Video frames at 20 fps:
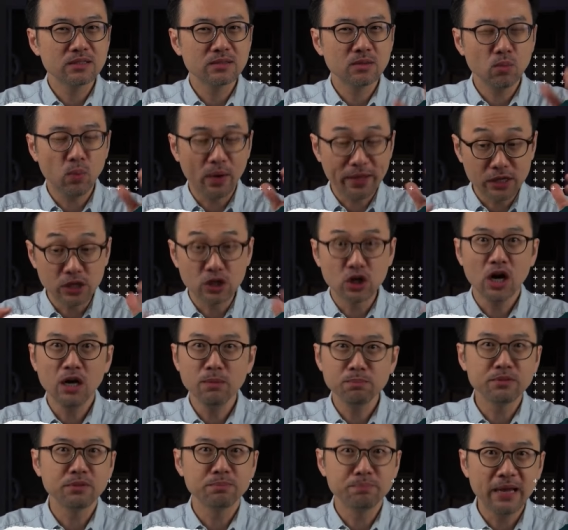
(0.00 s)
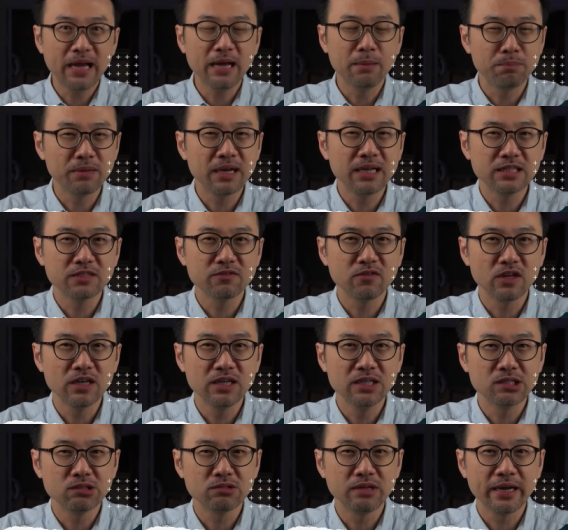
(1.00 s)
when God prepared a place for
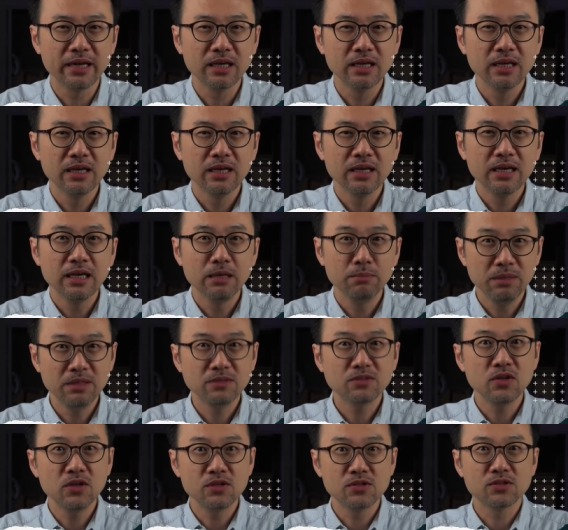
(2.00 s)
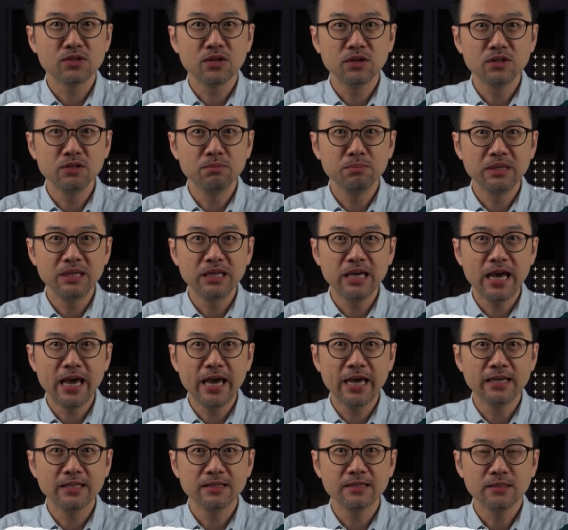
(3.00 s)
us, right, it means it's going to be
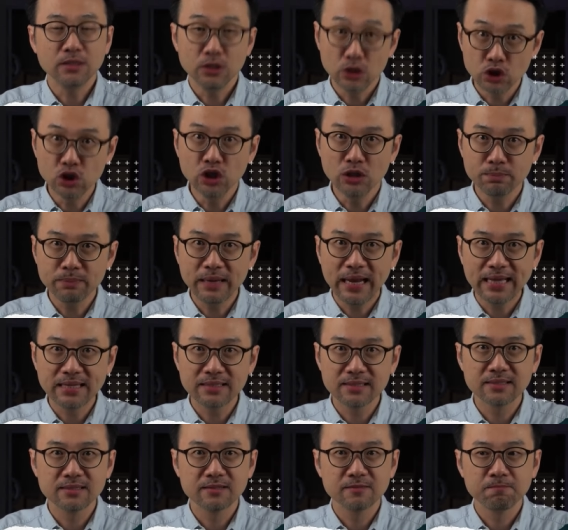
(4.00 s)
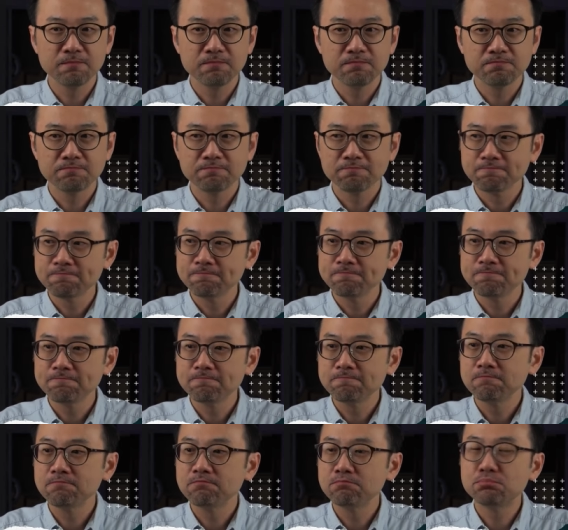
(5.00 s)
a good place,
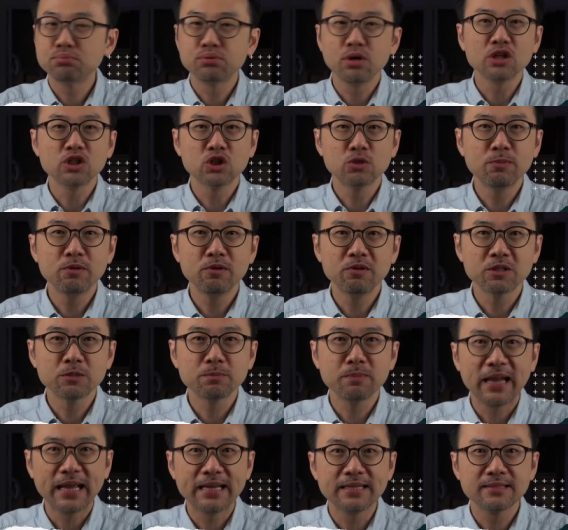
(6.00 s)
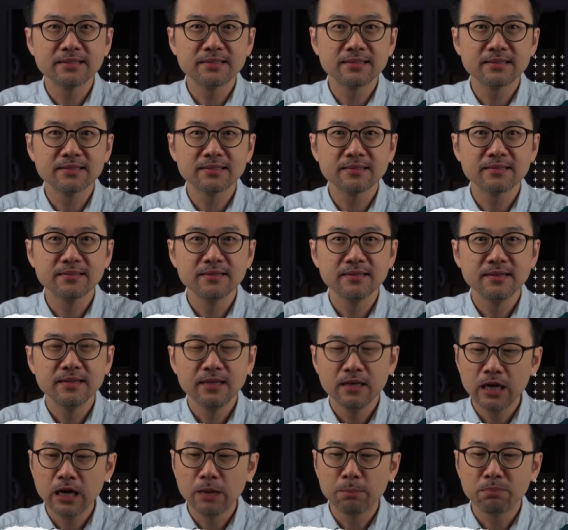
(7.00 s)
prosperous place,
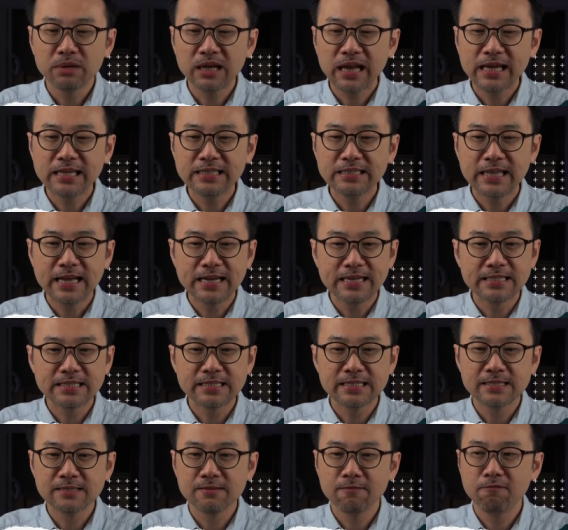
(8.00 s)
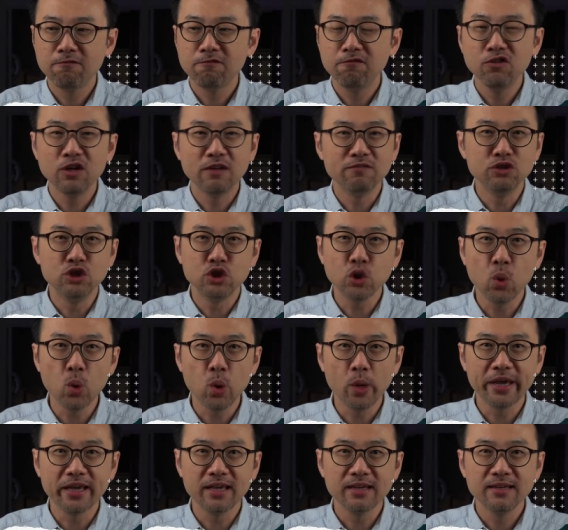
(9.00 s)
a place that is full of
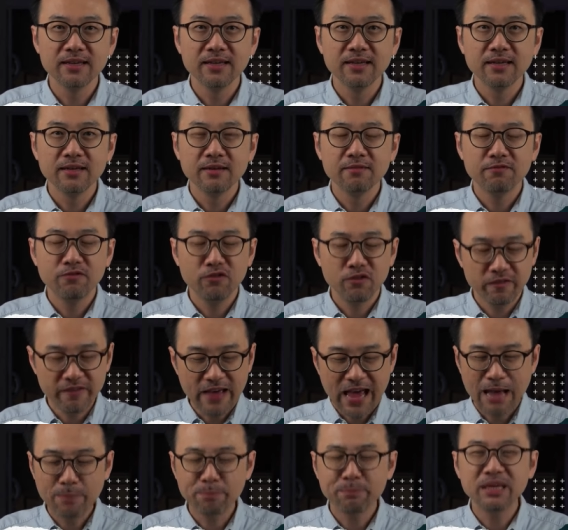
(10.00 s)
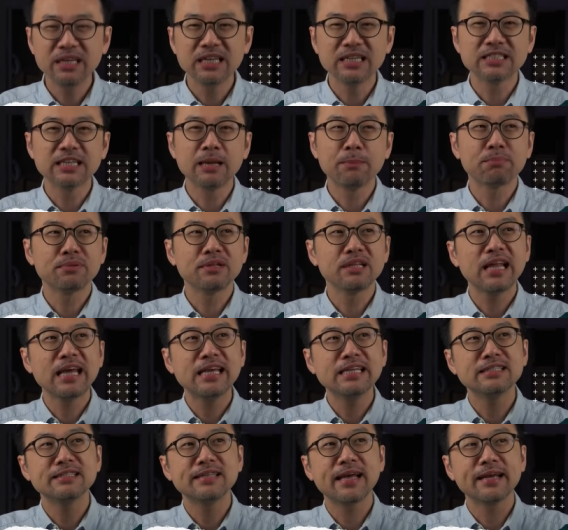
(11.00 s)
joy, full of happiness, a
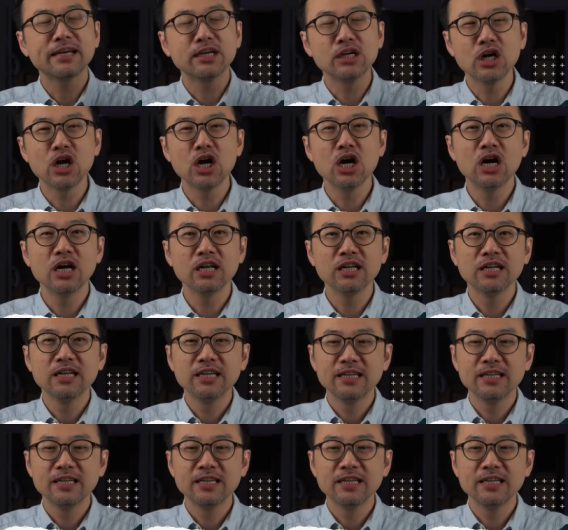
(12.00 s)
place that God